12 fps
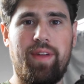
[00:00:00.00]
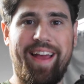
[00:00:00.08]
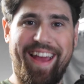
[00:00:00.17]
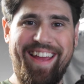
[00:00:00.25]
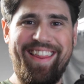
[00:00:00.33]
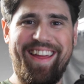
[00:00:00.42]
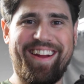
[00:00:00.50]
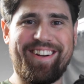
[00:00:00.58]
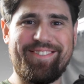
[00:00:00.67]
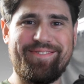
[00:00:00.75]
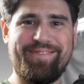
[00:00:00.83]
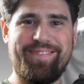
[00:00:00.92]
Hey there,
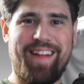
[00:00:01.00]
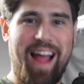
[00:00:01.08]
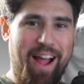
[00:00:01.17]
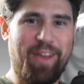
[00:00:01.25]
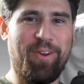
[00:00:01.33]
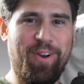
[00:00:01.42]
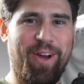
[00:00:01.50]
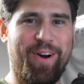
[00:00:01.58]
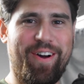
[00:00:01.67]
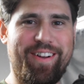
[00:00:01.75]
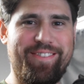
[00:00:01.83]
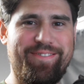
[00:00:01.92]
how you
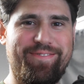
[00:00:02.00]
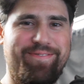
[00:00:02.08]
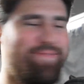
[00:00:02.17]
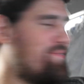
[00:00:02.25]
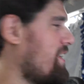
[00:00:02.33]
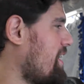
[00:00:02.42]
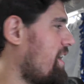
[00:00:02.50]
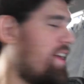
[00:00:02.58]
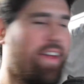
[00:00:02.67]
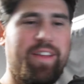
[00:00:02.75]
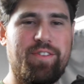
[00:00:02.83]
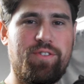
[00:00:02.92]
doing?
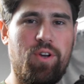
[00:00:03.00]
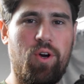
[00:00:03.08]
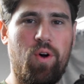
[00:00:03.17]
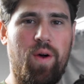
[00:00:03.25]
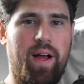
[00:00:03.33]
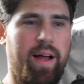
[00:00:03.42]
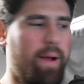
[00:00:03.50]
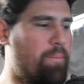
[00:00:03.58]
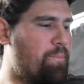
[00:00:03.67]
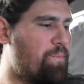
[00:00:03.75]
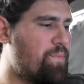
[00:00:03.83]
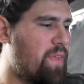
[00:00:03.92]

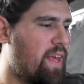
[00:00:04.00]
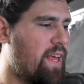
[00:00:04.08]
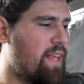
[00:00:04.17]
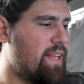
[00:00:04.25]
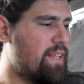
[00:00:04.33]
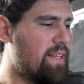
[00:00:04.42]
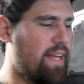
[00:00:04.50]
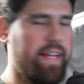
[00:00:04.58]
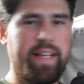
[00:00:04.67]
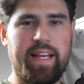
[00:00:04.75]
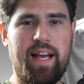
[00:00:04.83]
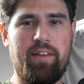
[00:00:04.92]
So
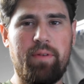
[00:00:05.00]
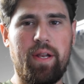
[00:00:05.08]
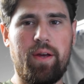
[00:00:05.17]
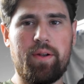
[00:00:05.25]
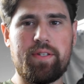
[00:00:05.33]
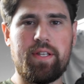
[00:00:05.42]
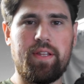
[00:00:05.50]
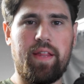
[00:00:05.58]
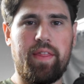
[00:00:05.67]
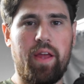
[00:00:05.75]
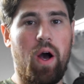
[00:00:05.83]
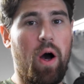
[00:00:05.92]
lately I've been noticing that
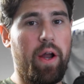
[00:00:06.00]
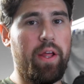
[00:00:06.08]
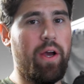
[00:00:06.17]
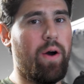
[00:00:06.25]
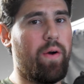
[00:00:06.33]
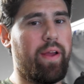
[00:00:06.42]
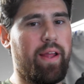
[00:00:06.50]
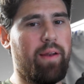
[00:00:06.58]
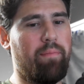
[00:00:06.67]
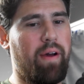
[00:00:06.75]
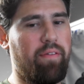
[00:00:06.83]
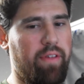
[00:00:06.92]
the audio in
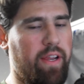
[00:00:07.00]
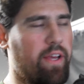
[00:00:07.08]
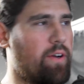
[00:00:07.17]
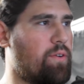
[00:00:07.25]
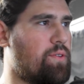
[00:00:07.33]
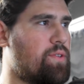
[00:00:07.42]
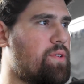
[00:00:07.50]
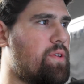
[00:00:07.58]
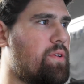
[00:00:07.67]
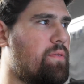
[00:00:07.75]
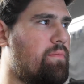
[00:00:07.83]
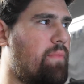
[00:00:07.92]
my videos,
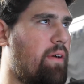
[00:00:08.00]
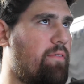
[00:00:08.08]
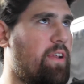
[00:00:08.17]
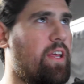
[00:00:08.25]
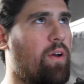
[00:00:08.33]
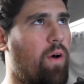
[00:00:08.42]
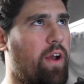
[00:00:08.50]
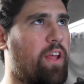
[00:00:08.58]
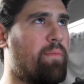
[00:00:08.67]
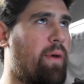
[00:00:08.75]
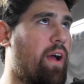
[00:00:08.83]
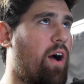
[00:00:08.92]
my
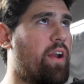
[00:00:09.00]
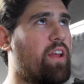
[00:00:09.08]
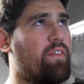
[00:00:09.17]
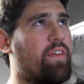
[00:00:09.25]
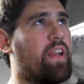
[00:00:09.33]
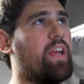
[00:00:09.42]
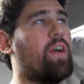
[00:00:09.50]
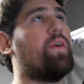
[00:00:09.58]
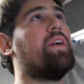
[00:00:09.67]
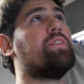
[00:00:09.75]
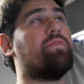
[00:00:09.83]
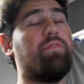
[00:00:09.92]
audio video
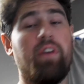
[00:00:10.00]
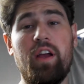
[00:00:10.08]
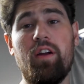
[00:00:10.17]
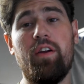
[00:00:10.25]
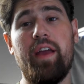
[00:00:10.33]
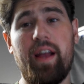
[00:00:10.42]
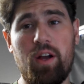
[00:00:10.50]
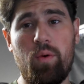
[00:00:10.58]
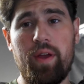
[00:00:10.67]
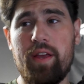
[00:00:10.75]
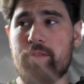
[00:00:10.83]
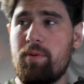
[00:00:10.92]
is very
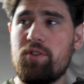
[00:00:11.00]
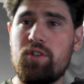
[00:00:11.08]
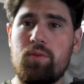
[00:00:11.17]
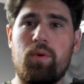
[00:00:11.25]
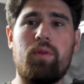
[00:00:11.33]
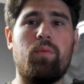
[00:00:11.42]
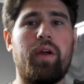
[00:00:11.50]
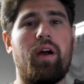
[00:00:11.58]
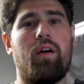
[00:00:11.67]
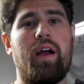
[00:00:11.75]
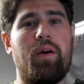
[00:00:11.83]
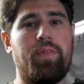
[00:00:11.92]
echoey, especially when we
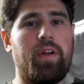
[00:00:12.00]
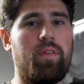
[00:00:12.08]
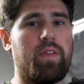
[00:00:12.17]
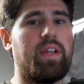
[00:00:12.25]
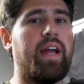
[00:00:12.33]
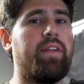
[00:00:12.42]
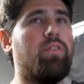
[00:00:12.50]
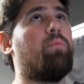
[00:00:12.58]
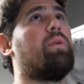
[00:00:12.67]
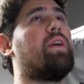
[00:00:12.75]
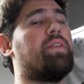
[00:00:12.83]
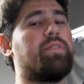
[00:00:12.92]
are out there in the dining room
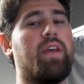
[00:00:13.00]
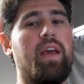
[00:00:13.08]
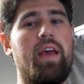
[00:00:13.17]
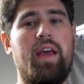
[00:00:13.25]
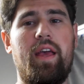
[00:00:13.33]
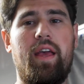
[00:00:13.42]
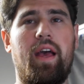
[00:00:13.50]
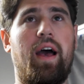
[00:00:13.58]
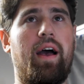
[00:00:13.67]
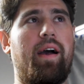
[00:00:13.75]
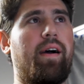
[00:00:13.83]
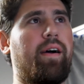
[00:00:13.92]
because
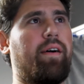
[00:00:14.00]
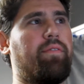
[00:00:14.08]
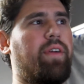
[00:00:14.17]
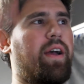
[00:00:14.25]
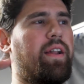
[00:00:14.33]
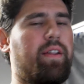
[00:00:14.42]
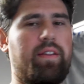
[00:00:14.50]
I've got